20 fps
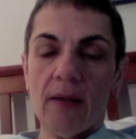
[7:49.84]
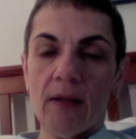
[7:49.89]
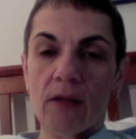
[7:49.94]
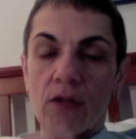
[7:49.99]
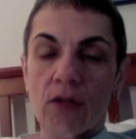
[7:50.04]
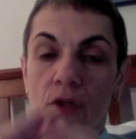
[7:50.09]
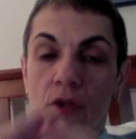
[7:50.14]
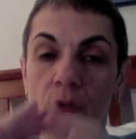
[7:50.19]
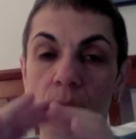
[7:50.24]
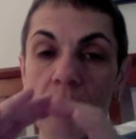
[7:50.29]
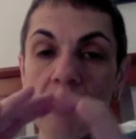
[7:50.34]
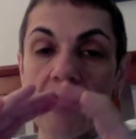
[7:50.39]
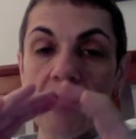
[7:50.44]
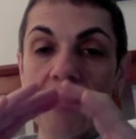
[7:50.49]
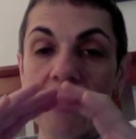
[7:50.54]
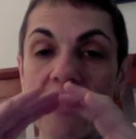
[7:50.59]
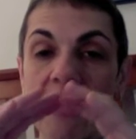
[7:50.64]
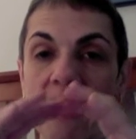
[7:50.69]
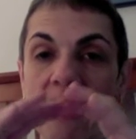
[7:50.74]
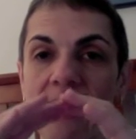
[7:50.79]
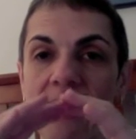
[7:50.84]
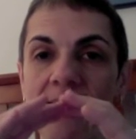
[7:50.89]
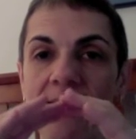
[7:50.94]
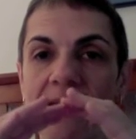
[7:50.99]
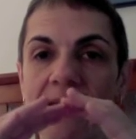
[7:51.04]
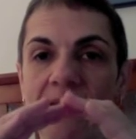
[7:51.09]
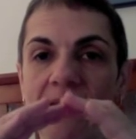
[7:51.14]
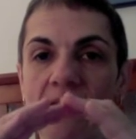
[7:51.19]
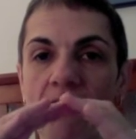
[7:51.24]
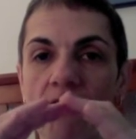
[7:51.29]
to maintain
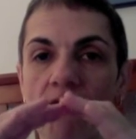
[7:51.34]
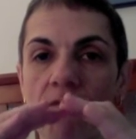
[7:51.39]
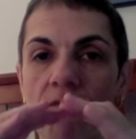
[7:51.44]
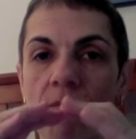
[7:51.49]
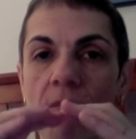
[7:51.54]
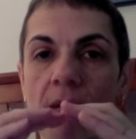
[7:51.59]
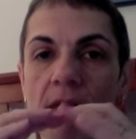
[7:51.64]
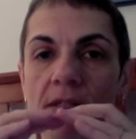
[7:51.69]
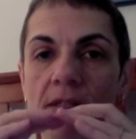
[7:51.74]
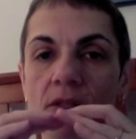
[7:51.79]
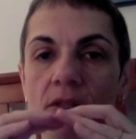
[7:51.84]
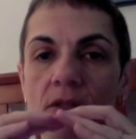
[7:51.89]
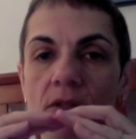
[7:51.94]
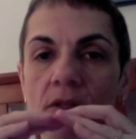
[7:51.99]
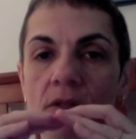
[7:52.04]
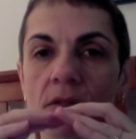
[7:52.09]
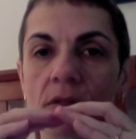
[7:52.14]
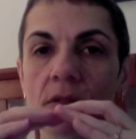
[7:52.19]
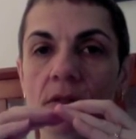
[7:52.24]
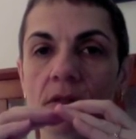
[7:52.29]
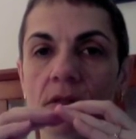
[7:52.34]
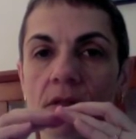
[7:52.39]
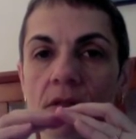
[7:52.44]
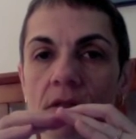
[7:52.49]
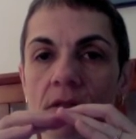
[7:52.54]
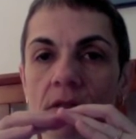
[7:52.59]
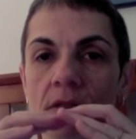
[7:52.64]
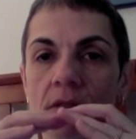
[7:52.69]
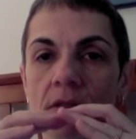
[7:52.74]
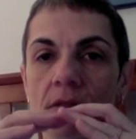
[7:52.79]
itself, muscle
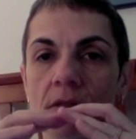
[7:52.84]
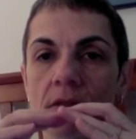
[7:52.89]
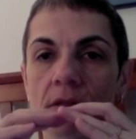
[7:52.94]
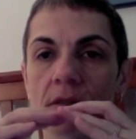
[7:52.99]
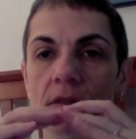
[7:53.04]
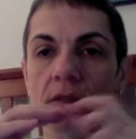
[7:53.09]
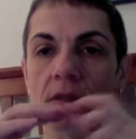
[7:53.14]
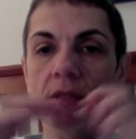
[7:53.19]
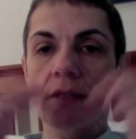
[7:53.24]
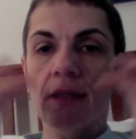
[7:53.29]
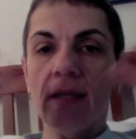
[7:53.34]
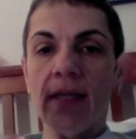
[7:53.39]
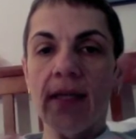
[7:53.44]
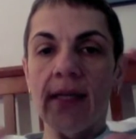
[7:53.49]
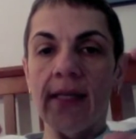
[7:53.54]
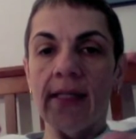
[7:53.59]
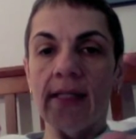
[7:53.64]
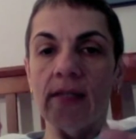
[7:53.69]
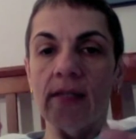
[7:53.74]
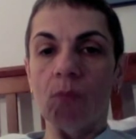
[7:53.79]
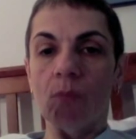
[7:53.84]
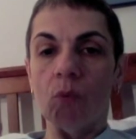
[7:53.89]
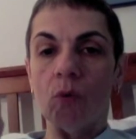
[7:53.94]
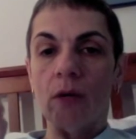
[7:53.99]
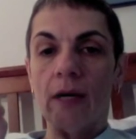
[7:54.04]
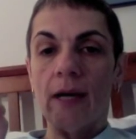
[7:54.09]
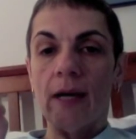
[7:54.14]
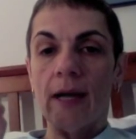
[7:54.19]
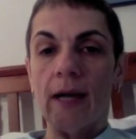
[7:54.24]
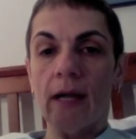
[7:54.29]
needs more
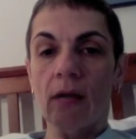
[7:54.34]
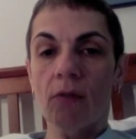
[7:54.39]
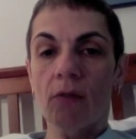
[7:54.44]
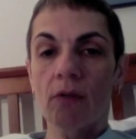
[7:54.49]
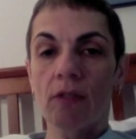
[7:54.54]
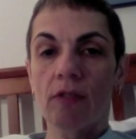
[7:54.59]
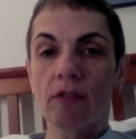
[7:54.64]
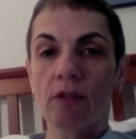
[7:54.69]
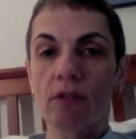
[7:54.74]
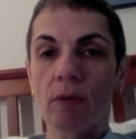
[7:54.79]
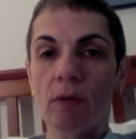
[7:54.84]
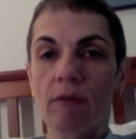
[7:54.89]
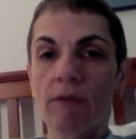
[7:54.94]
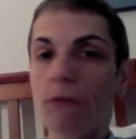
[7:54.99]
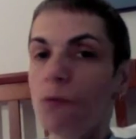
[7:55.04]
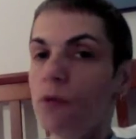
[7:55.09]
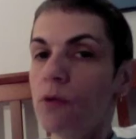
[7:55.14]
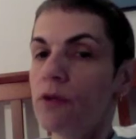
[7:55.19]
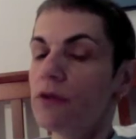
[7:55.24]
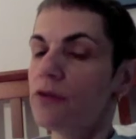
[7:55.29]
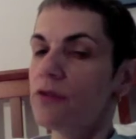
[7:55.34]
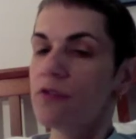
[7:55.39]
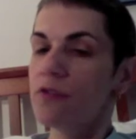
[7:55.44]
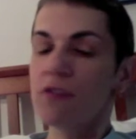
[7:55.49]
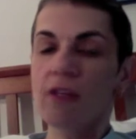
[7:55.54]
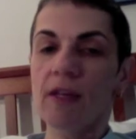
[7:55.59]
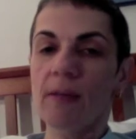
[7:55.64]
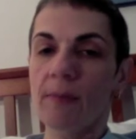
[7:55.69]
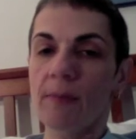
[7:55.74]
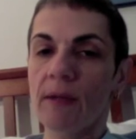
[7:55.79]
calories. So even when you're
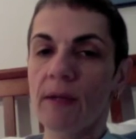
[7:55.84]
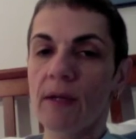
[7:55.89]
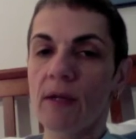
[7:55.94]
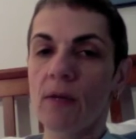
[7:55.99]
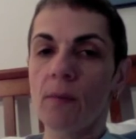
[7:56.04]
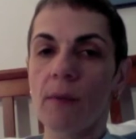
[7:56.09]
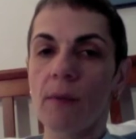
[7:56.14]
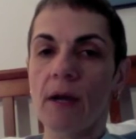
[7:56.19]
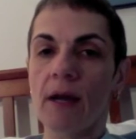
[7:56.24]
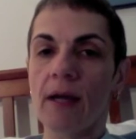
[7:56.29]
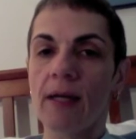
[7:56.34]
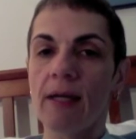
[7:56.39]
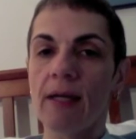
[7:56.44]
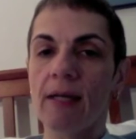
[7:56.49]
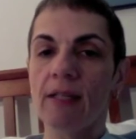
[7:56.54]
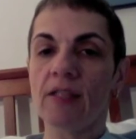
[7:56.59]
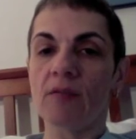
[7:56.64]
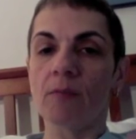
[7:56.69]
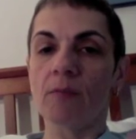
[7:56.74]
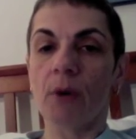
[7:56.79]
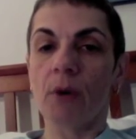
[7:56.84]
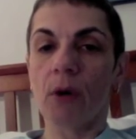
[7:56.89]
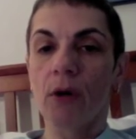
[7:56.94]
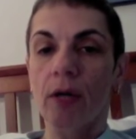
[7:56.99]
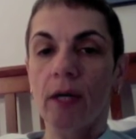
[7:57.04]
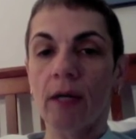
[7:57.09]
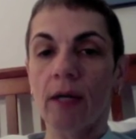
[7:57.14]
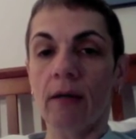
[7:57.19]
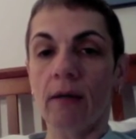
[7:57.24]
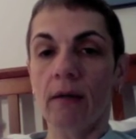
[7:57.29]
sleeping, your body is
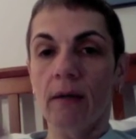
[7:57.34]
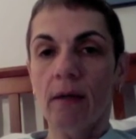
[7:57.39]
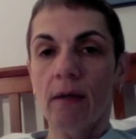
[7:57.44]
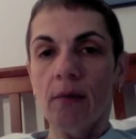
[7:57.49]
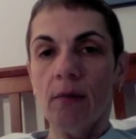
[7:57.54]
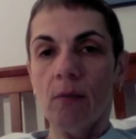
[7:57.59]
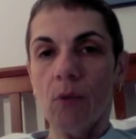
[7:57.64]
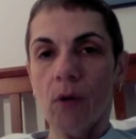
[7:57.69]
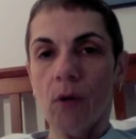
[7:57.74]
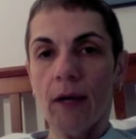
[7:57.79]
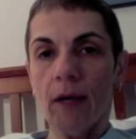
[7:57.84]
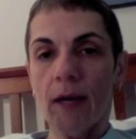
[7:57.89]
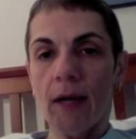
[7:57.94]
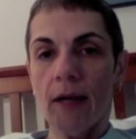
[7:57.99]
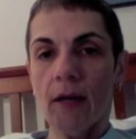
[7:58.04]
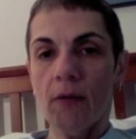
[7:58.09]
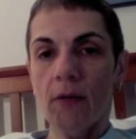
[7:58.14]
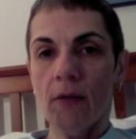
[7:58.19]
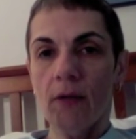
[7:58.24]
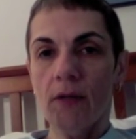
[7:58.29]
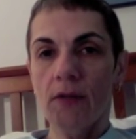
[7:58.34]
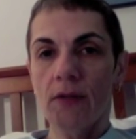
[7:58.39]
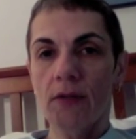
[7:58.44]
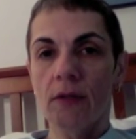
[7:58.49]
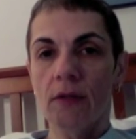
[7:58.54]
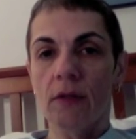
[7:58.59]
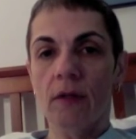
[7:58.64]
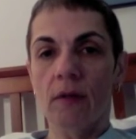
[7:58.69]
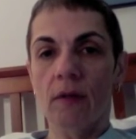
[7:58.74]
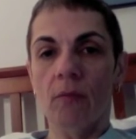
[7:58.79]
burning more calories
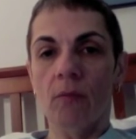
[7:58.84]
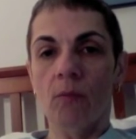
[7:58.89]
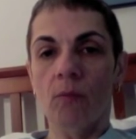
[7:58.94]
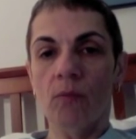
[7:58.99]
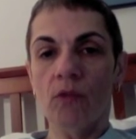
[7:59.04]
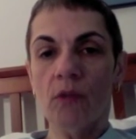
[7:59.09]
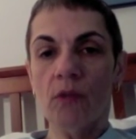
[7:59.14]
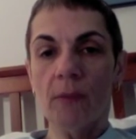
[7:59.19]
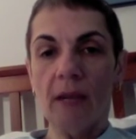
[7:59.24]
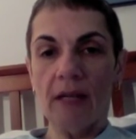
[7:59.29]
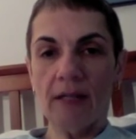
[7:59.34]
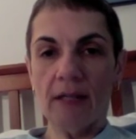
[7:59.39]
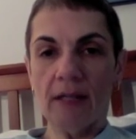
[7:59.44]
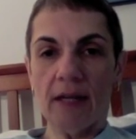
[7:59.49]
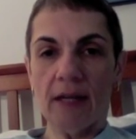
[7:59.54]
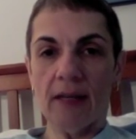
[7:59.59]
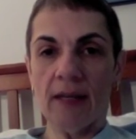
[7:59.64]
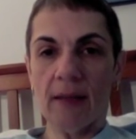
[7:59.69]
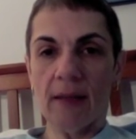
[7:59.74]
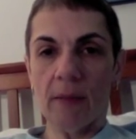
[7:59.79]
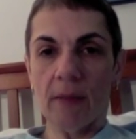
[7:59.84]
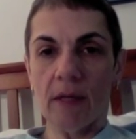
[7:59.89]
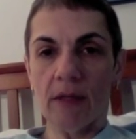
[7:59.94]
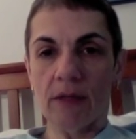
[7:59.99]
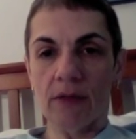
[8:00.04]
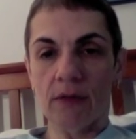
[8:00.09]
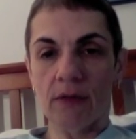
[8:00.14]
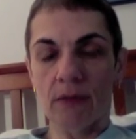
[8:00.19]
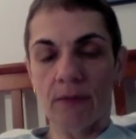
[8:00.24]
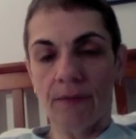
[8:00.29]
to maintain that
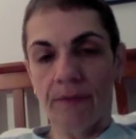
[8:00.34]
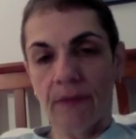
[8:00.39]
muscle.